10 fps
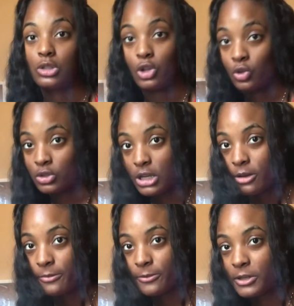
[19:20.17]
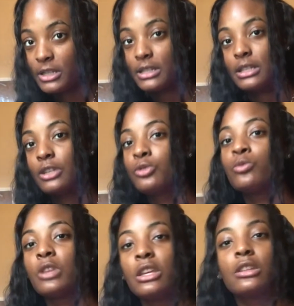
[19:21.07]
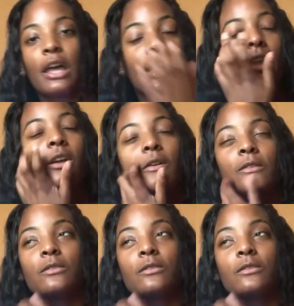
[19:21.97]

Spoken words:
long-term friends that you think, like,